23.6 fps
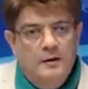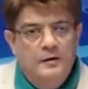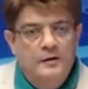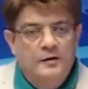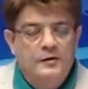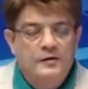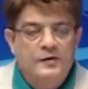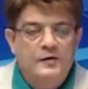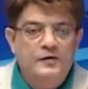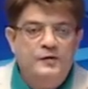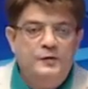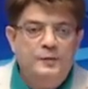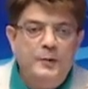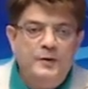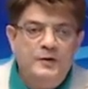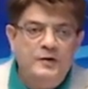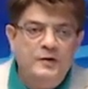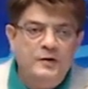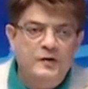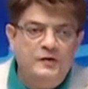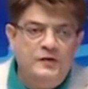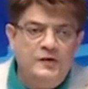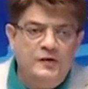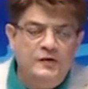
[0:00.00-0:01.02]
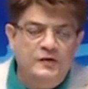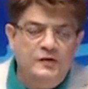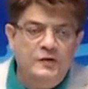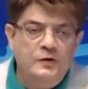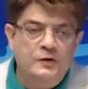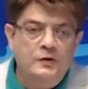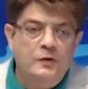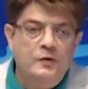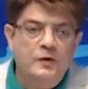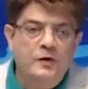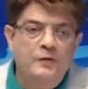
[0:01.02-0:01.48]
The Special
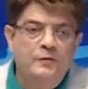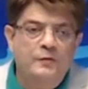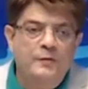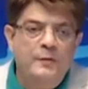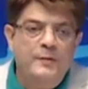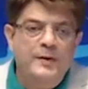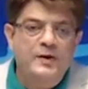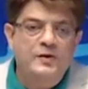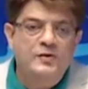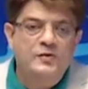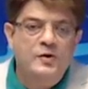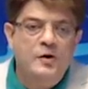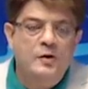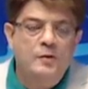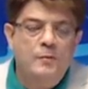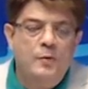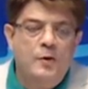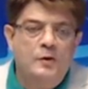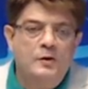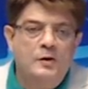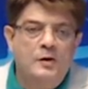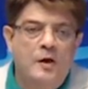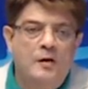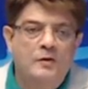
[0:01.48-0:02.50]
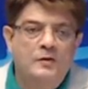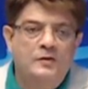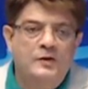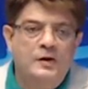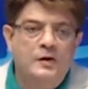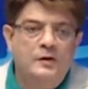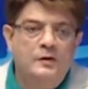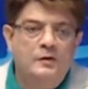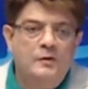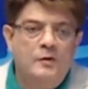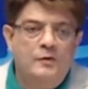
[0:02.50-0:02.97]
Assistant on Information and
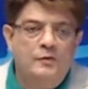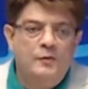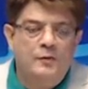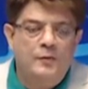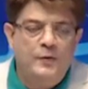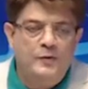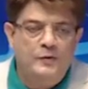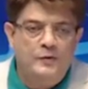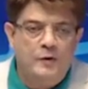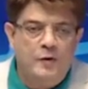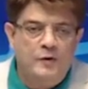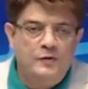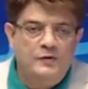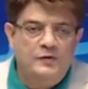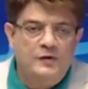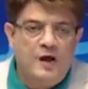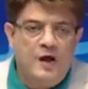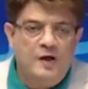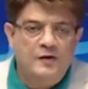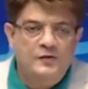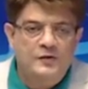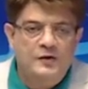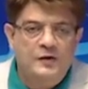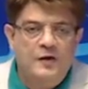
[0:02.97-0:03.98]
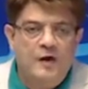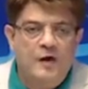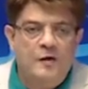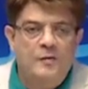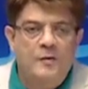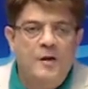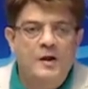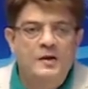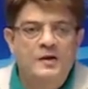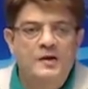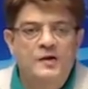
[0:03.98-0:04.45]
Broadcasting, Dr. Firdaus
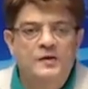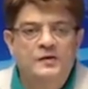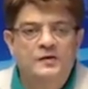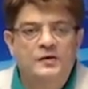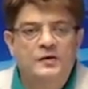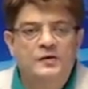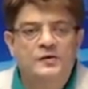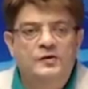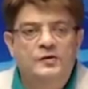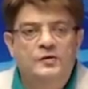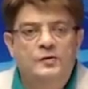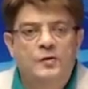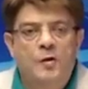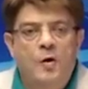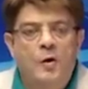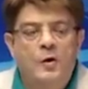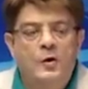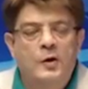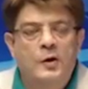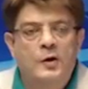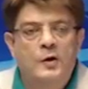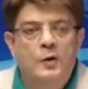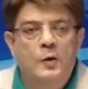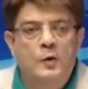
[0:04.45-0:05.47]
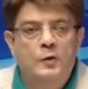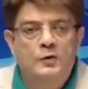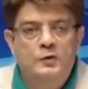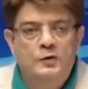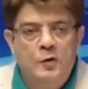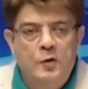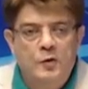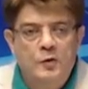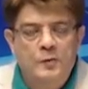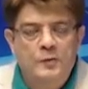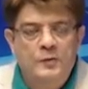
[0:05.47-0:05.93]
Ashikawan, has said strong in
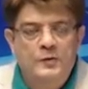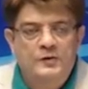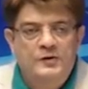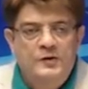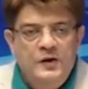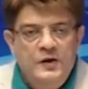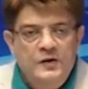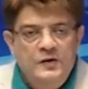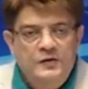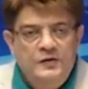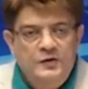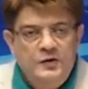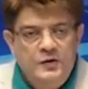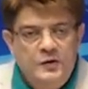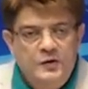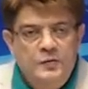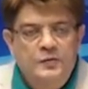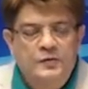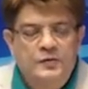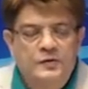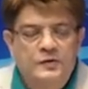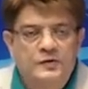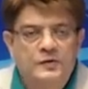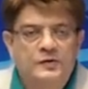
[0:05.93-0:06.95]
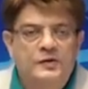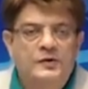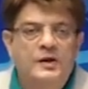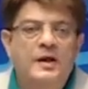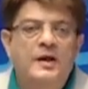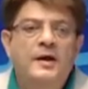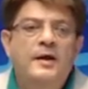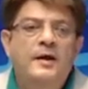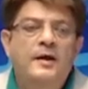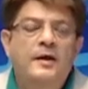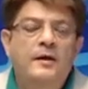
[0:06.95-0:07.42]
autonomous institutions,
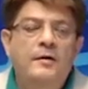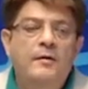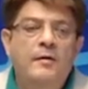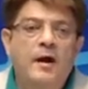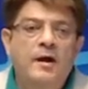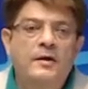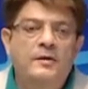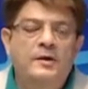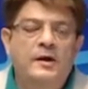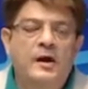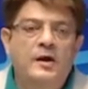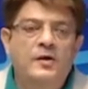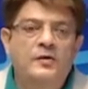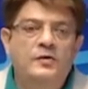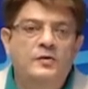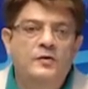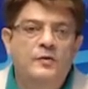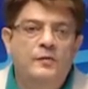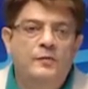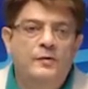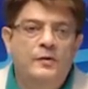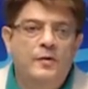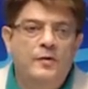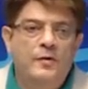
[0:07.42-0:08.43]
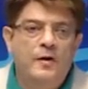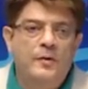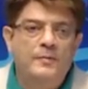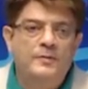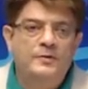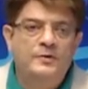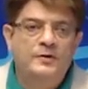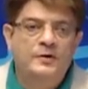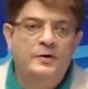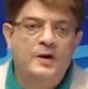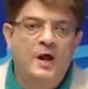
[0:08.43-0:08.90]
eradication of
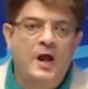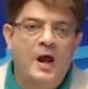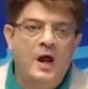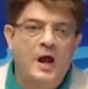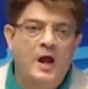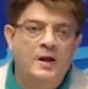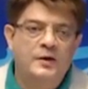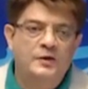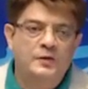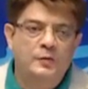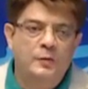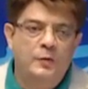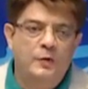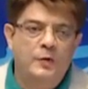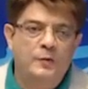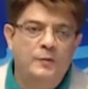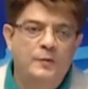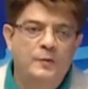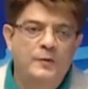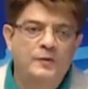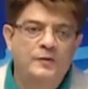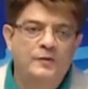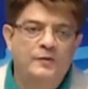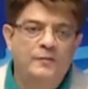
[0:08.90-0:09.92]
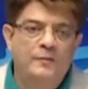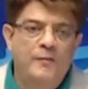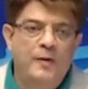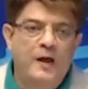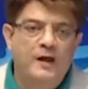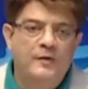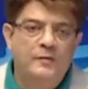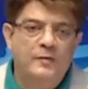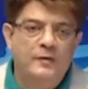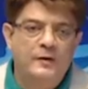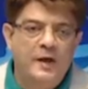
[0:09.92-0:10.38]
corruption and development of
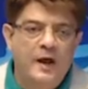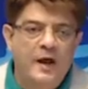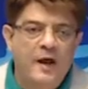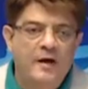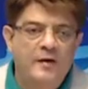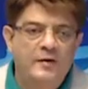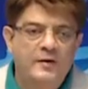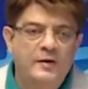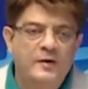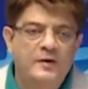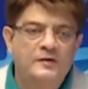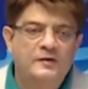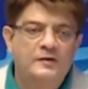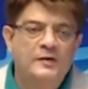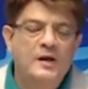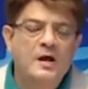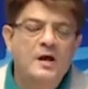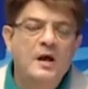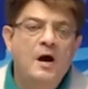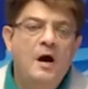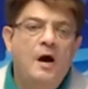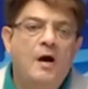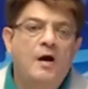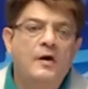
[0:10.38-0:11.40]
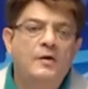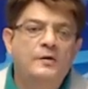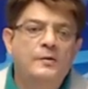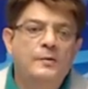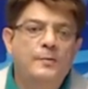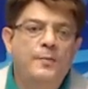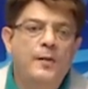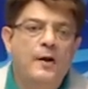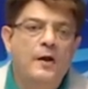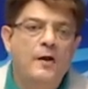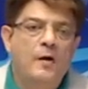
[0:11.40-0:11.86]
backward areas are the
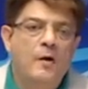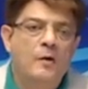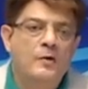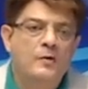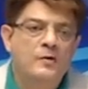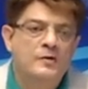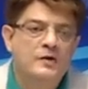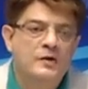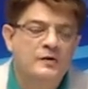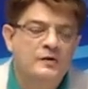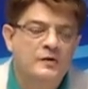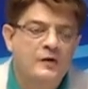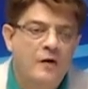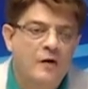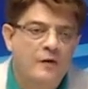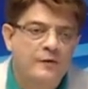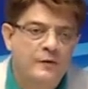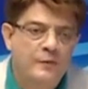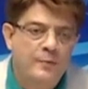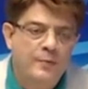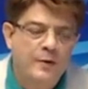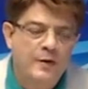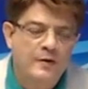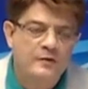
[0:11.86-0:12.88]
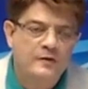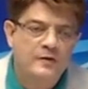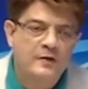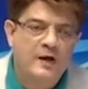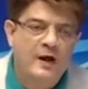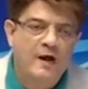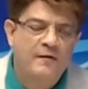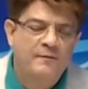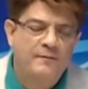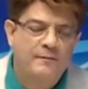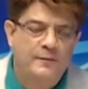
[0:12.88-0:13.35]
priorities of the present
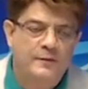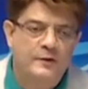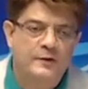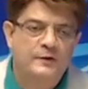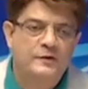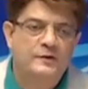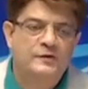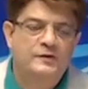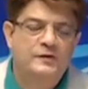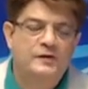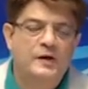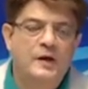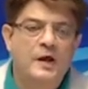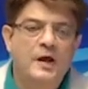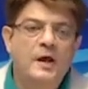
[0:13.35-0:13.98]
government.